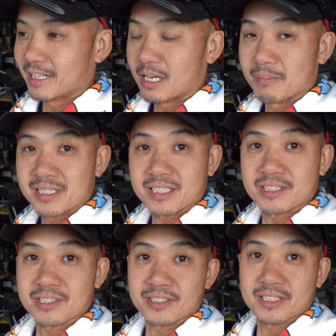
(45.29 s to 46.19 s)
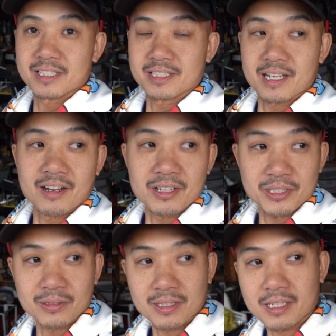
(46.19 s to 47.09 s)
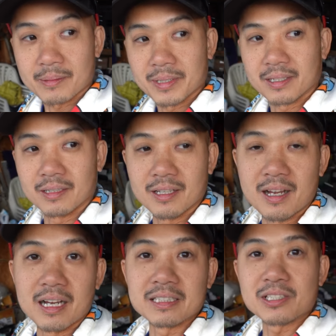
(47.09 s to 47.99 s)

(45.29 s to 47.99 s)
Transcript: My sister is also coming along